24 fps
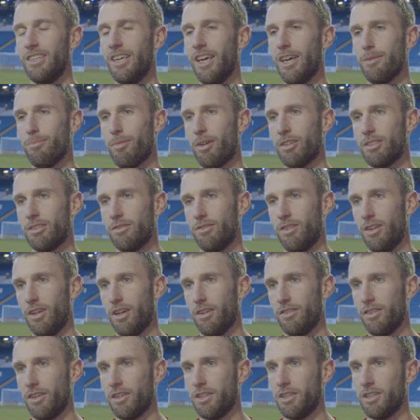Yeah, massively. I
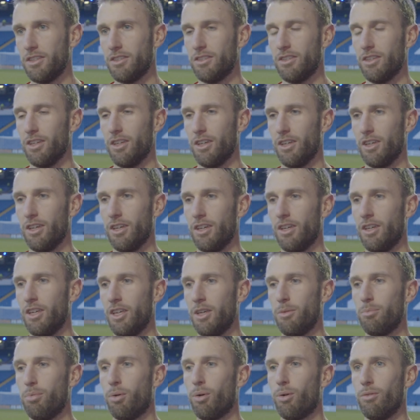think it's uh,
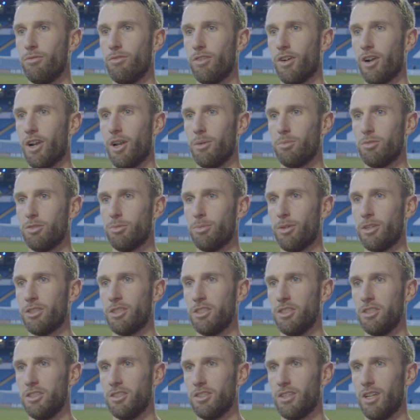important for clubs,
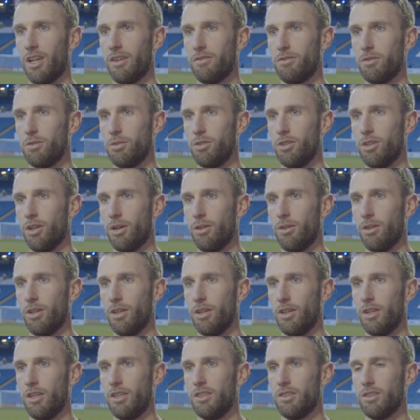especially at this level. You know, the,
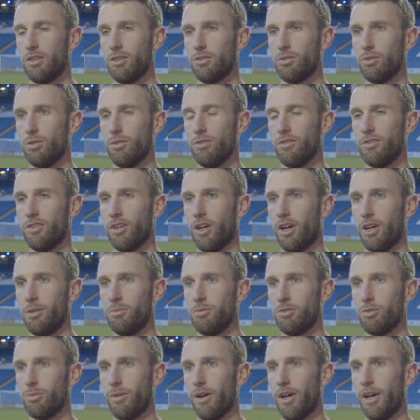these are the sort of
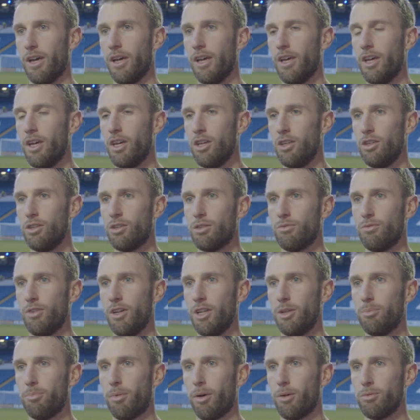times where you can
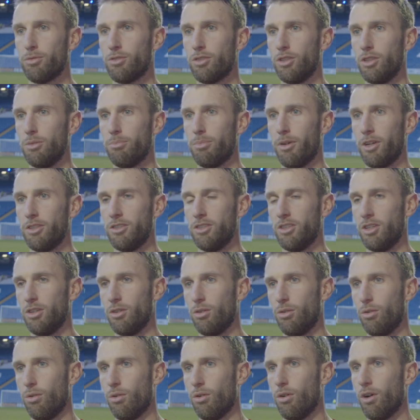really bolster your budget
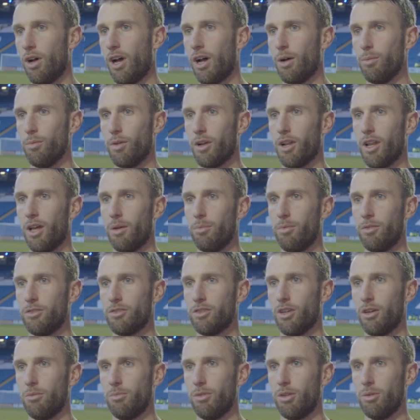or help the club in
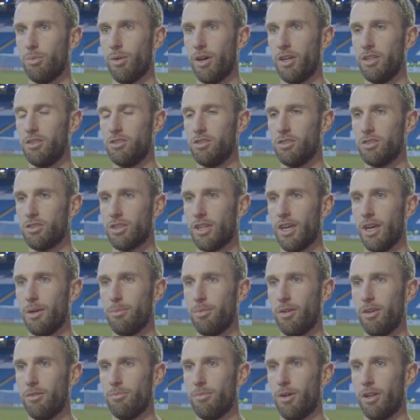so many ways just to get a
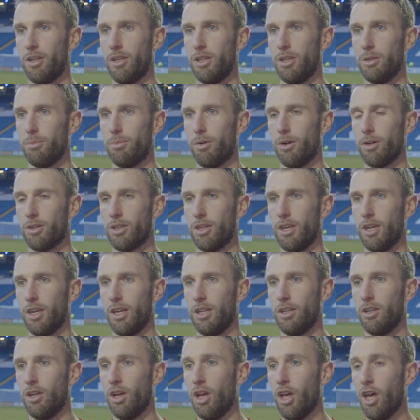bit of money in the pocket.
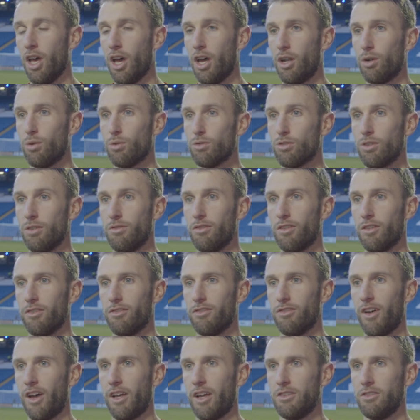And, and also for the
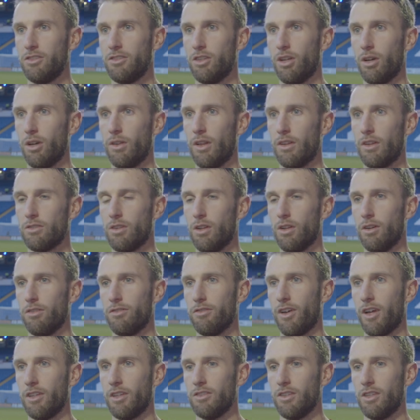fans, you know, there's a lot of
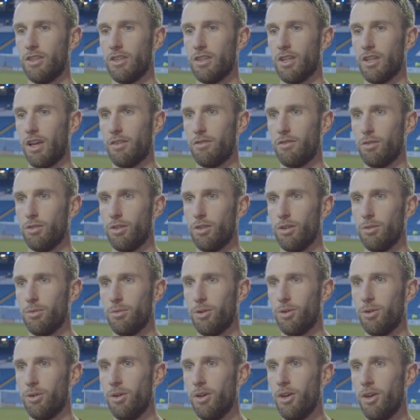fans at this level that
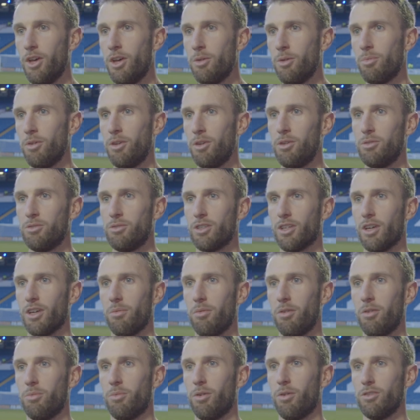will be used to
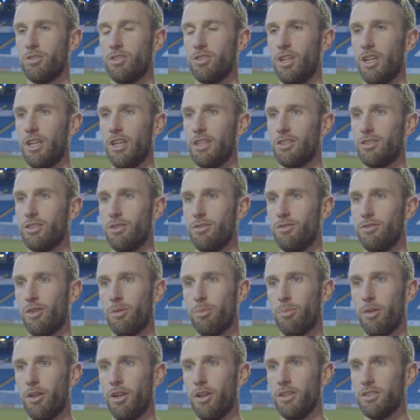coming and watching League Two
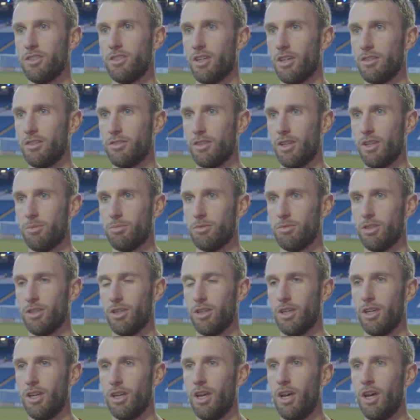football, and it's nice for them
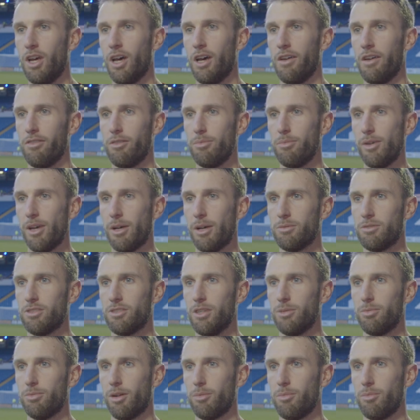to hopefully be able to
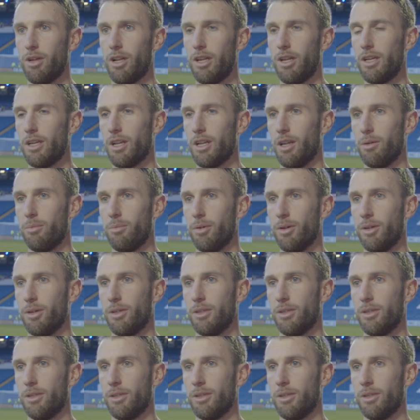see a Premier League club.